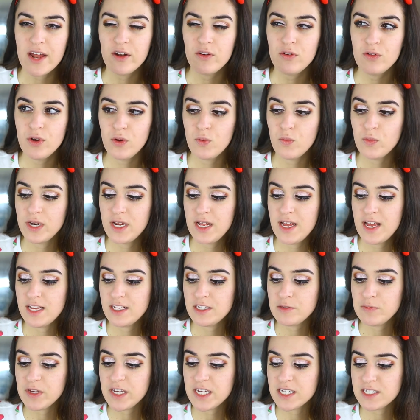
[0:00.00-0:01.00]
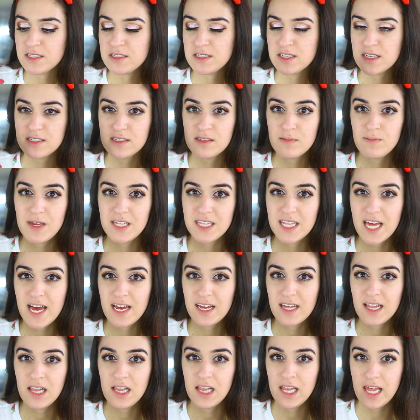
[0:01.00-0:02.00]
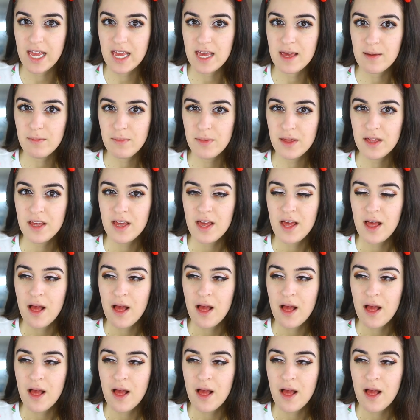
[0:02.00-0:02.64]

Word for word: I don't know what it is because it doesn't make that claim,